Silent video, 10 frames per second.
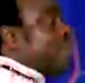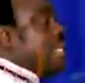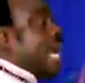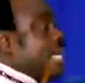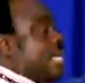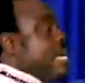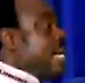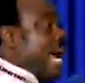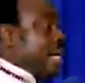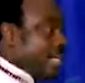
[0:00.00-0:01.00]
that the year
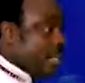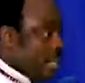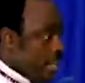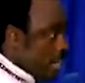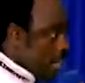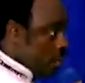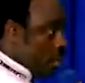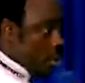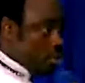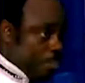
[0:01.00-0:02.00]
carry, it's not
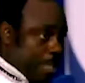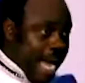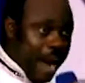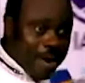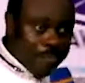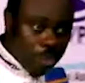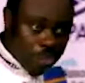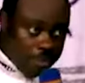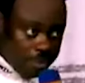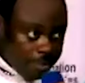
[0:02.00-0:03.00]
going to be our portion.
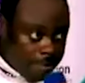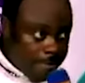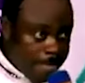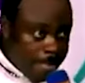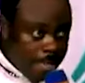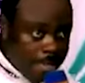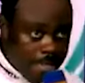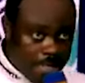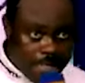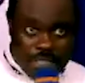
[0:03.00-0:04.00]

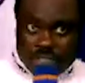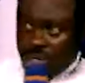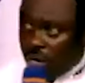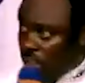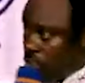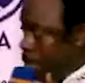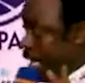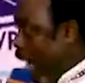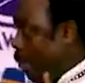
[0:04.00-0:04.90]
It's not going to be our